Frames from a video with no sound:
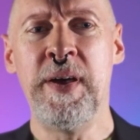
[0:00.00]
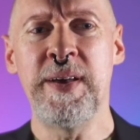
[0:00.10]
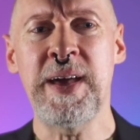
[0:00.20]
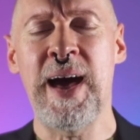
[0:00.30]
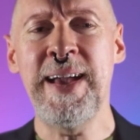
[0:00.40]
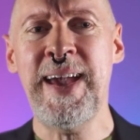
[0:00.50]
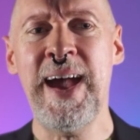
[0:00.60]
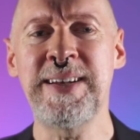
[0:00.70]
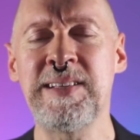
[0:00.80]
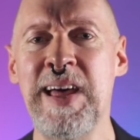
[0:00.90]
yeah, I
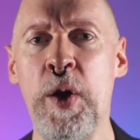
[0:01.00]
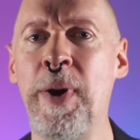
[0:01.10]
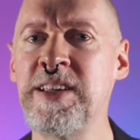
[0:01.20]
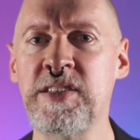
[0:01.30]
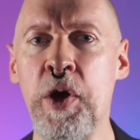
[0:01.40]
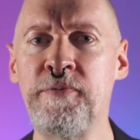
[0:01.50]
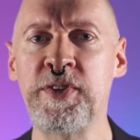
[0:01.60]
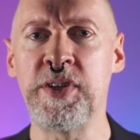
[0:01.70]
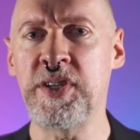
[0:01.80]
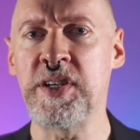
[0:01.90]
can't allow myself
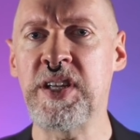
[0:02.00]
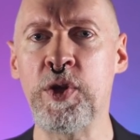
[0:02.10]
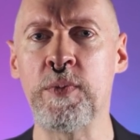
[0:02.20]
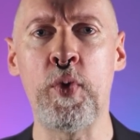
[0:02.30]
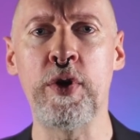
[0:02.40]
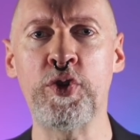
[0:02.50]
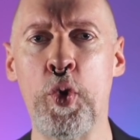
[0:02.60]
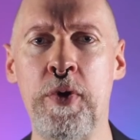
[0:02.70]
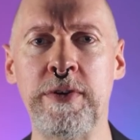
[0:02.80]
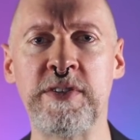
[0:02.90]
to, to tilt more
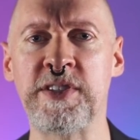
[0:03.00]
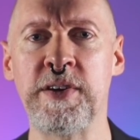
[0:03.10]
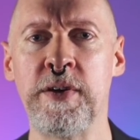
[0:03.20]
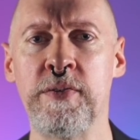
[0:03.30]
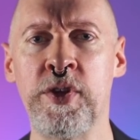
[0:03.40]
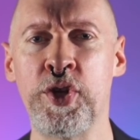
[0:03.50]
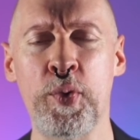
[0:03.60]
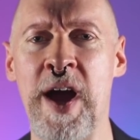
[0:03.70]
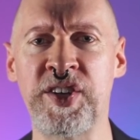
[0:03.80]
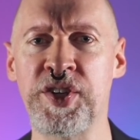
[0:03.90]
towards the
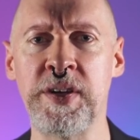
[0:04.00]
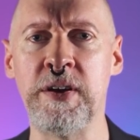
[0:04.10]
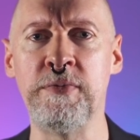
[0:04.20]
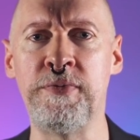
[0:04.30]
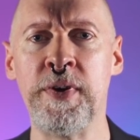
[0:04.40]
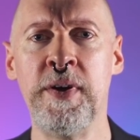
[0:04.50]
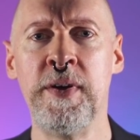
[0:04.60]
direction of